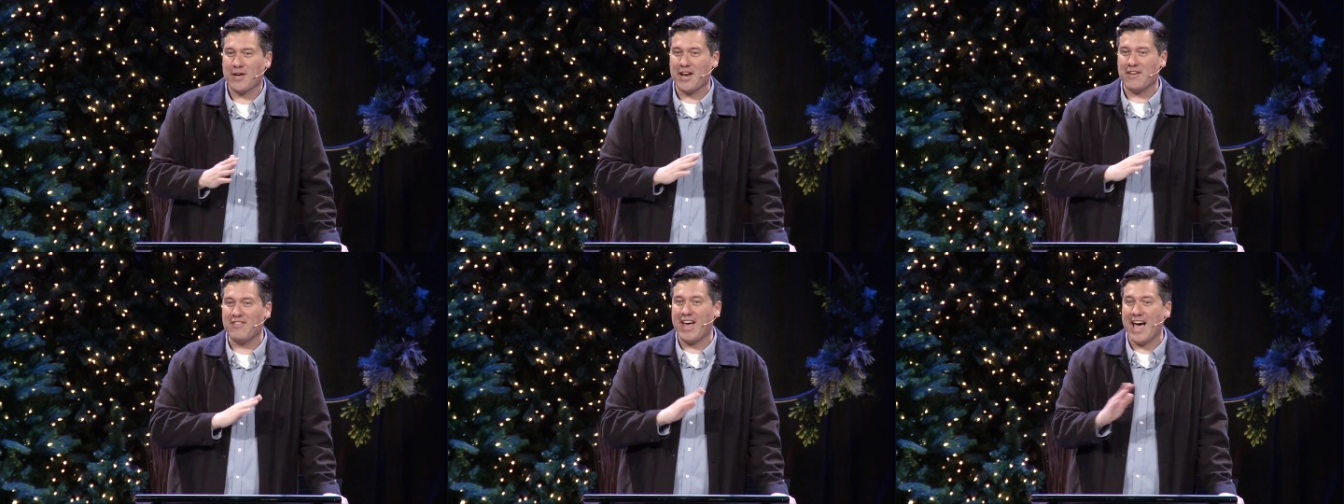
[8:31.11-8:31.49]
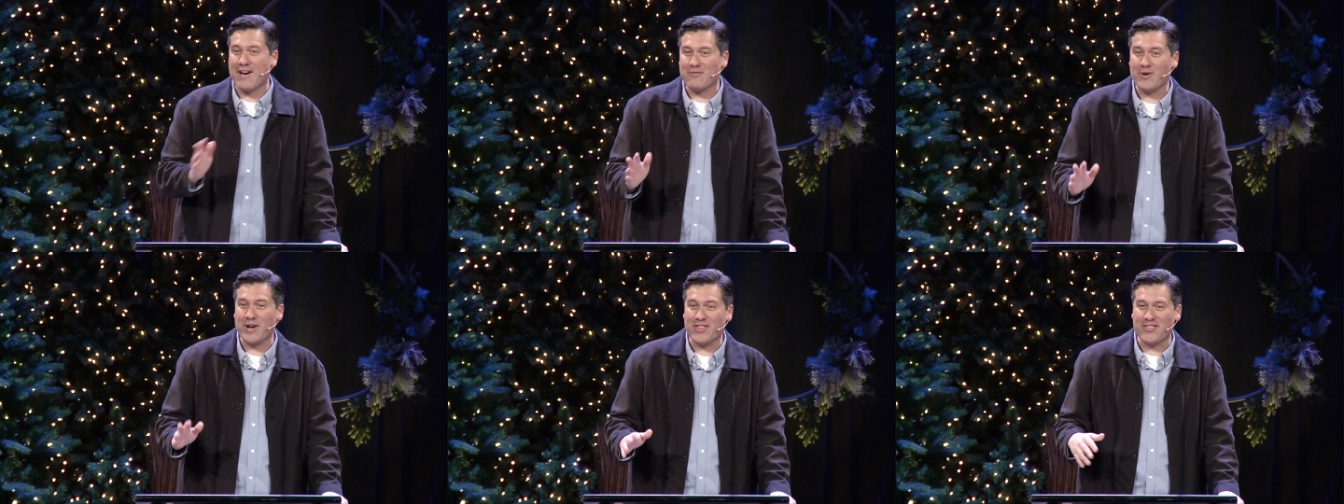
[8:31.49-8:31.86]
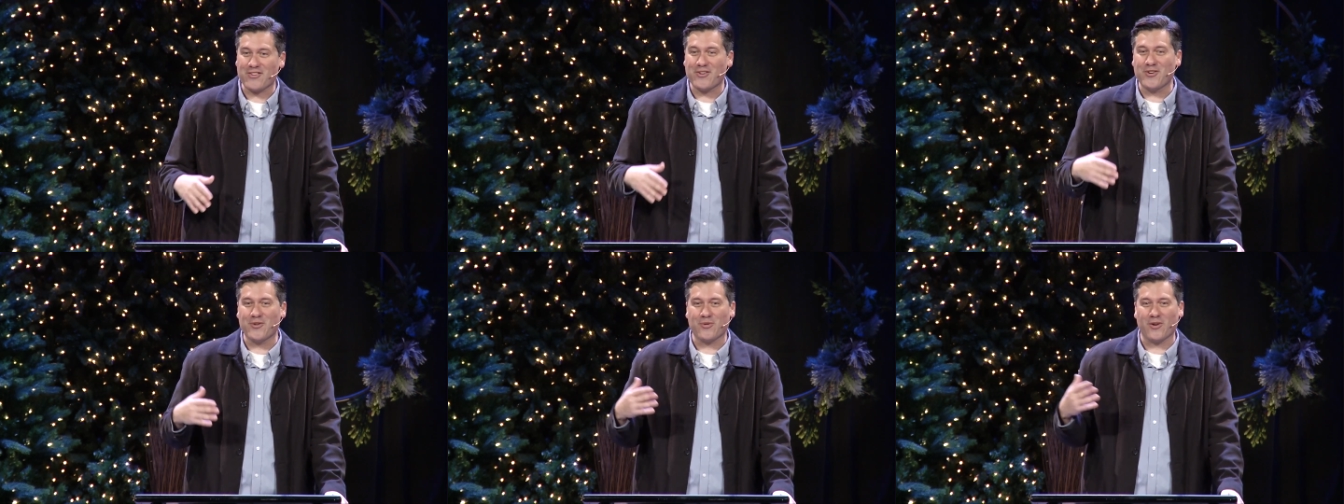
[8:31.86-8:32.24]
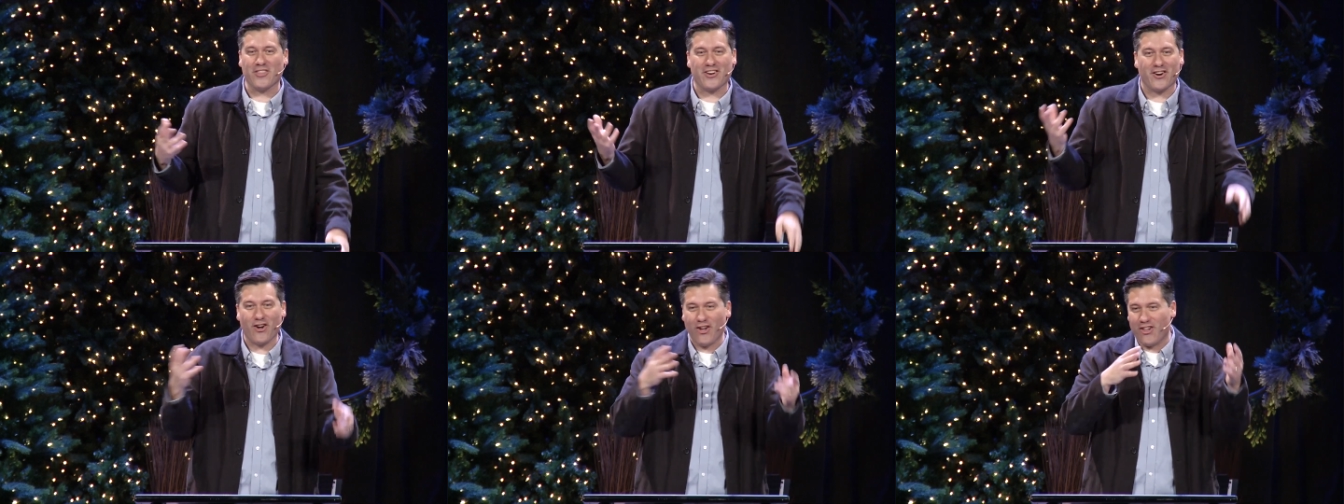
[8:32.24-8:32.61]
kind of halfway through, while
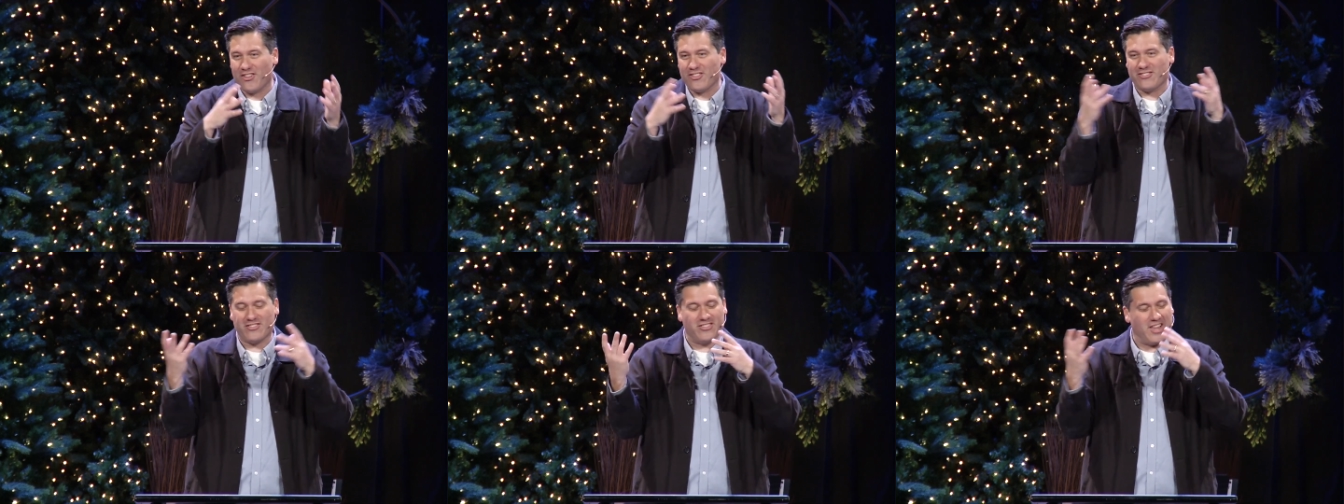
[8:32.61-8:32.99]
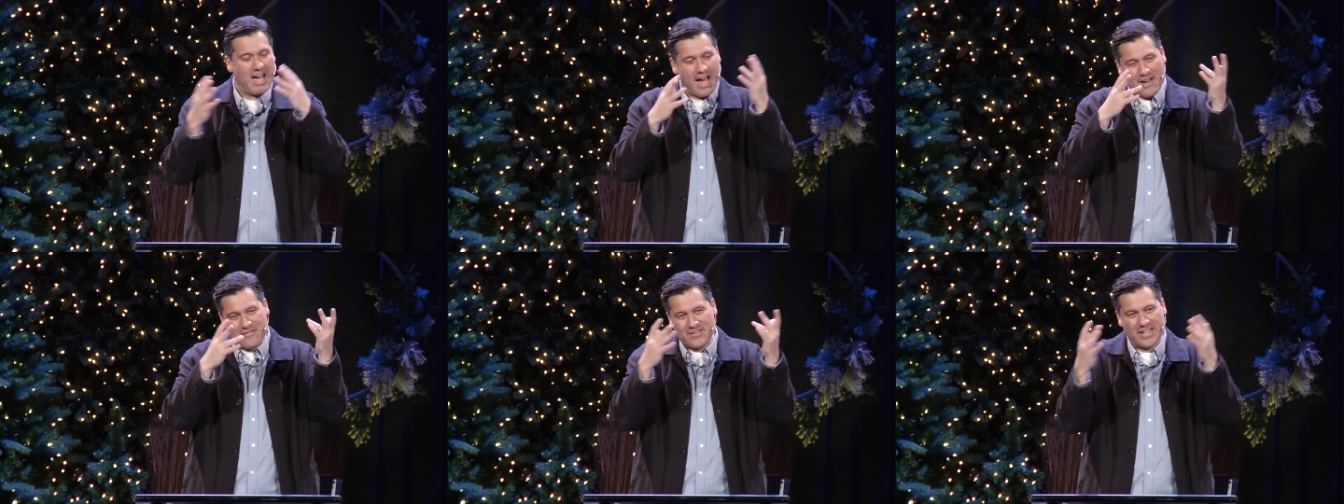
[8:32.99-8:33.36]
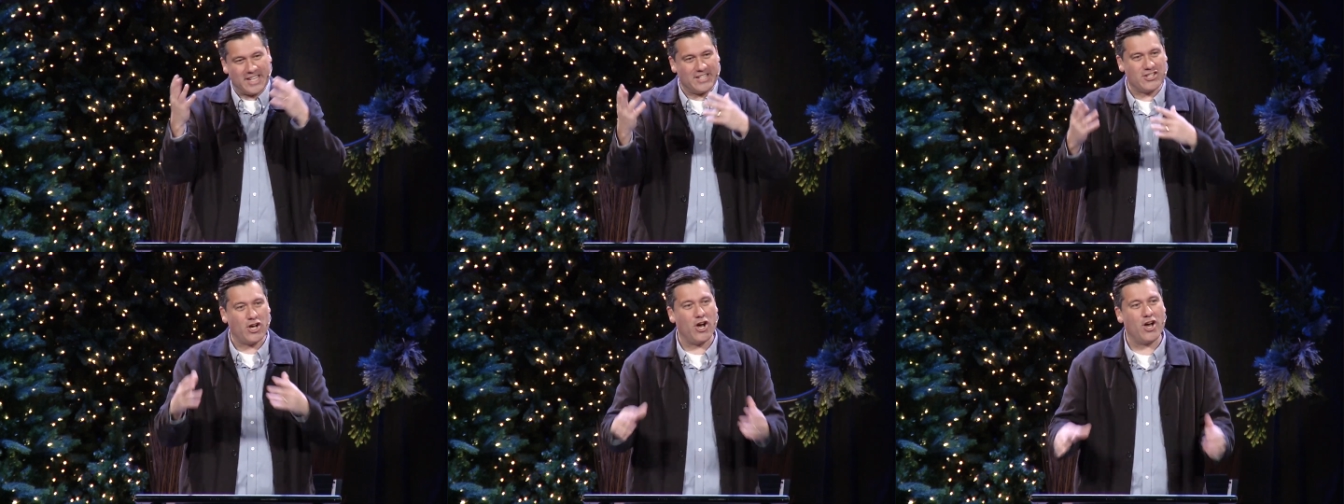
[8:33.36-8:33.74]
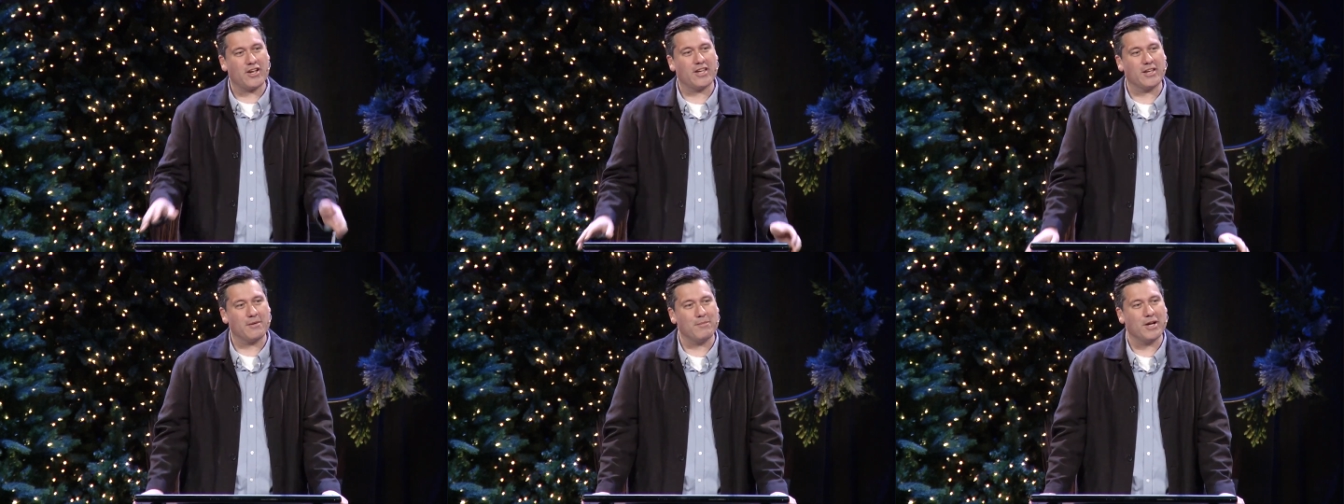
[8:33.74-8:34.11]
they're all laughing and
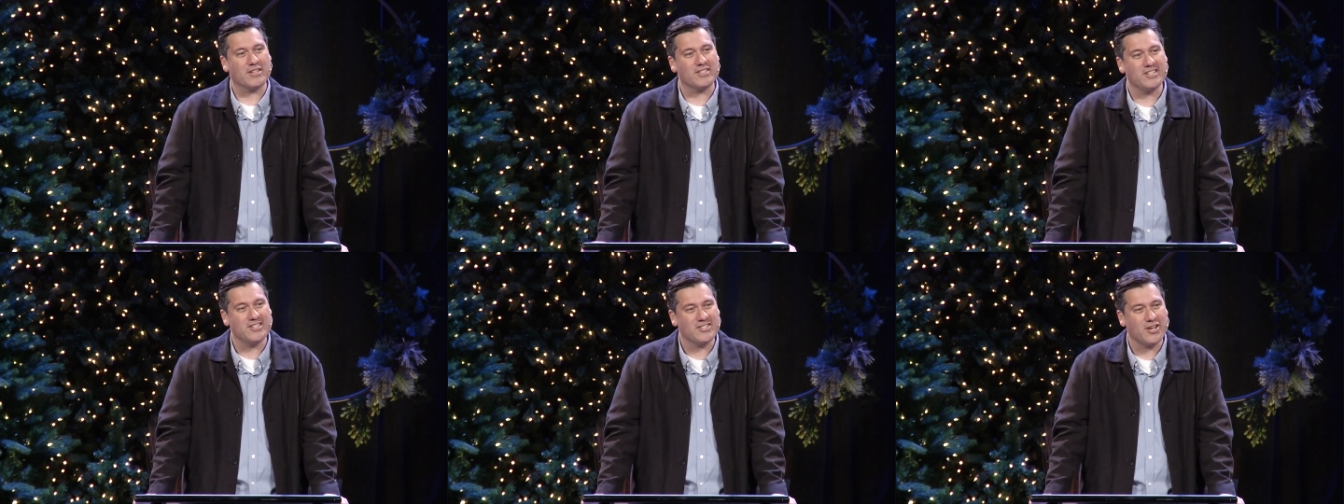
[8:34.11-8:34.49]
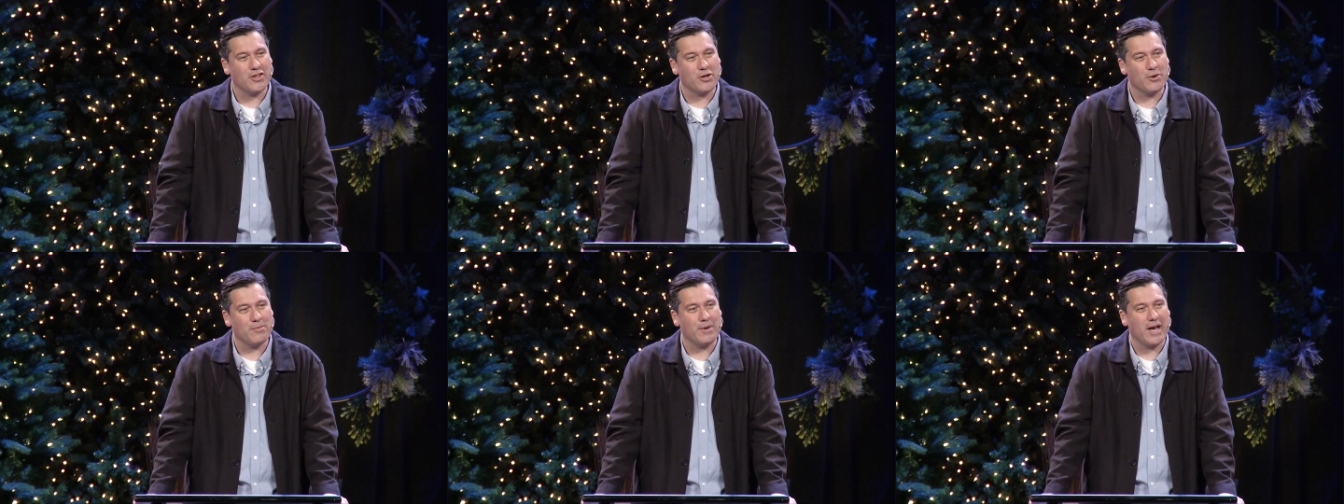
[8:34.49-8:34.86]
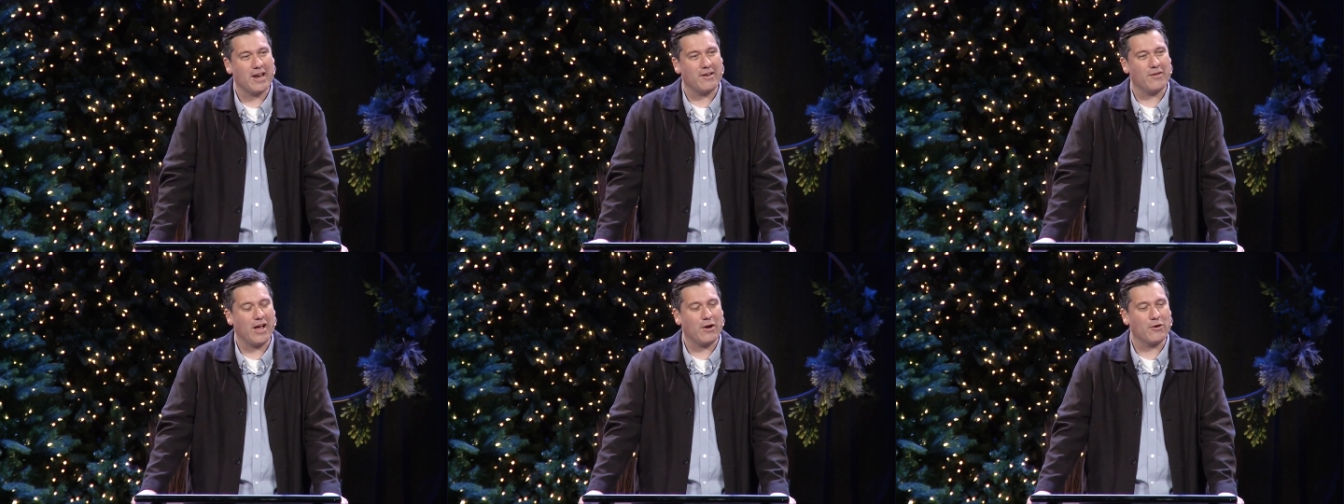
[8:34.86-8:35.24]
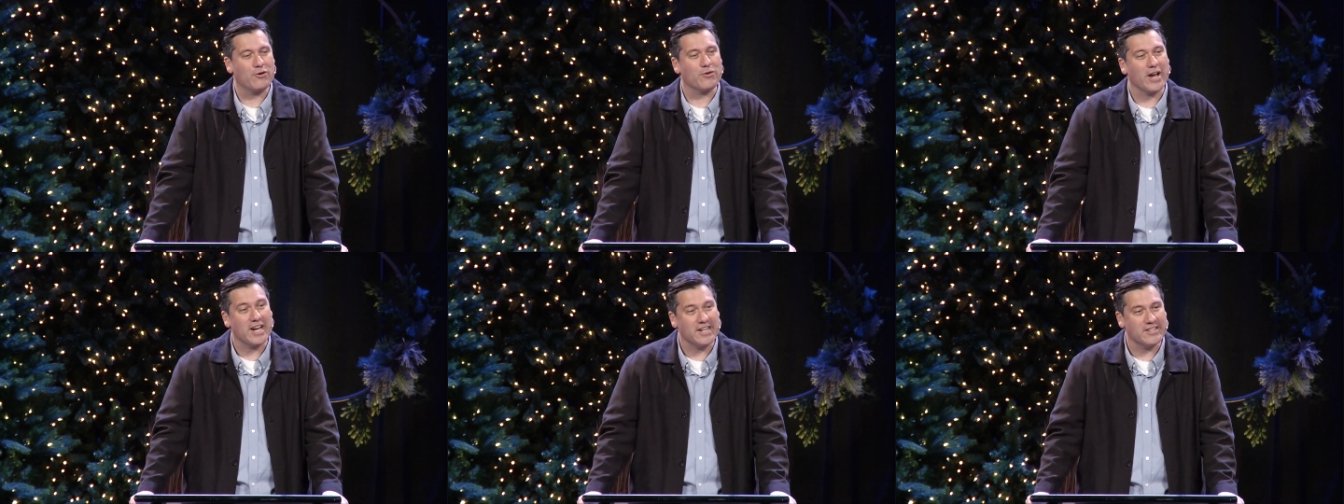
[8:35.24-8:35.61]
talking amongst each other about how
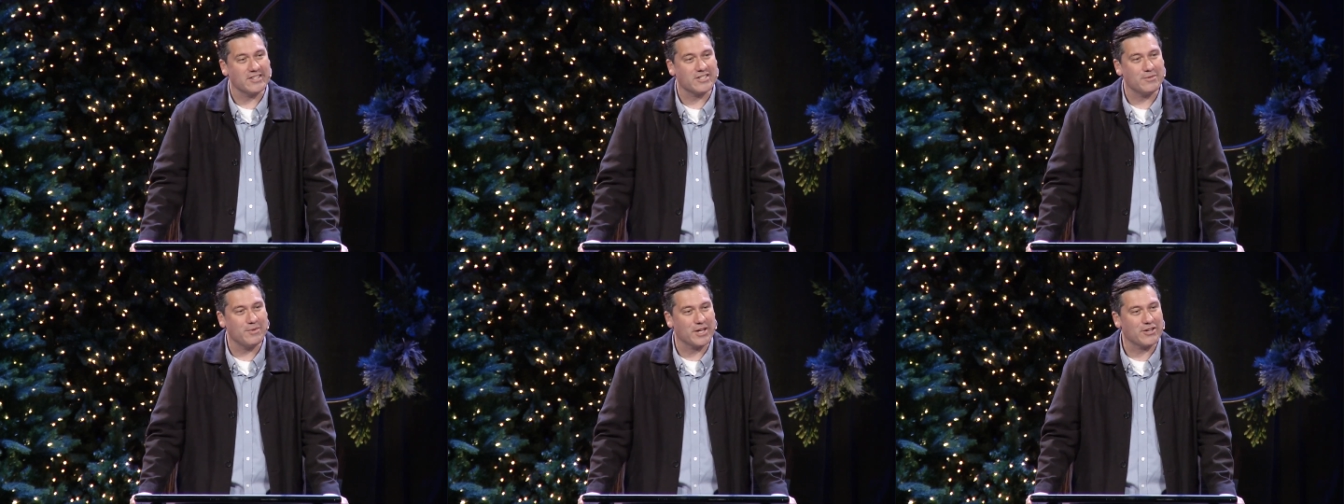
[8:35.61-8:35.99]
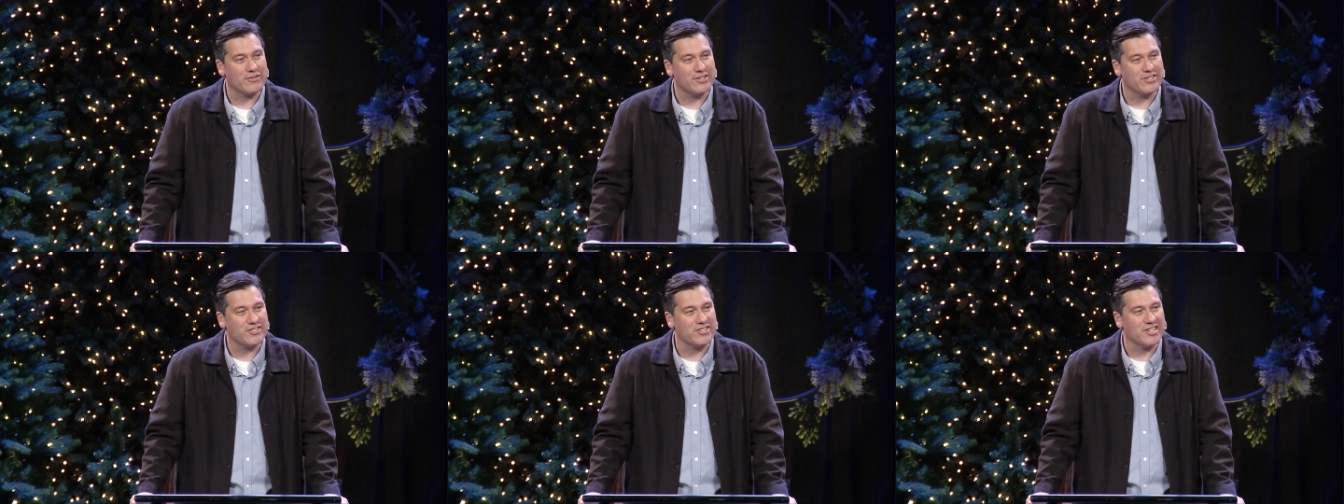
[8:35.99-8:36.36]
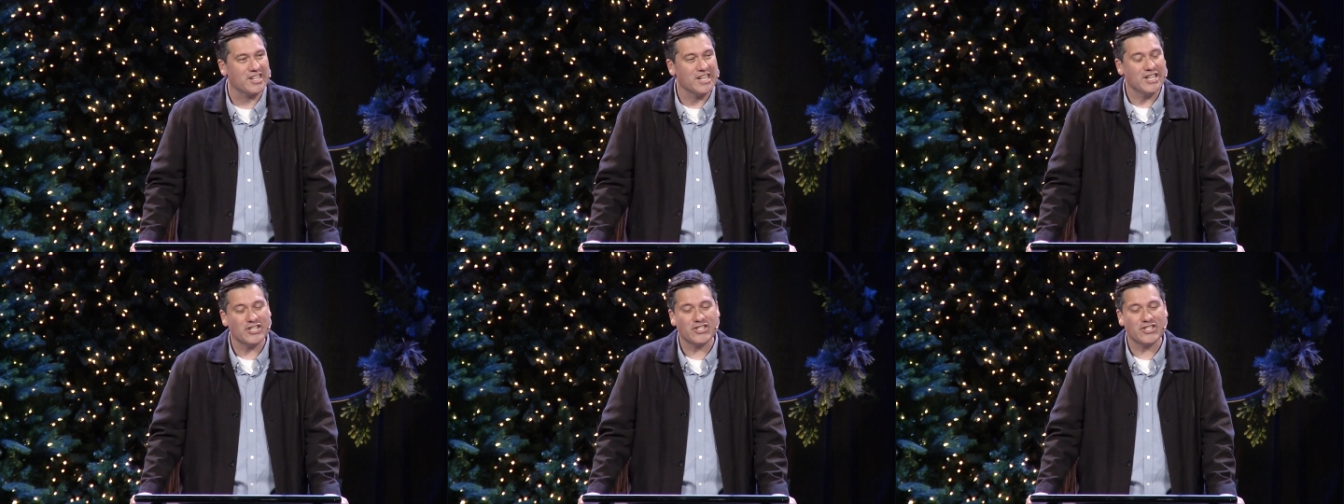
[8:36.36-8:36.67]
great it is to be a Christian,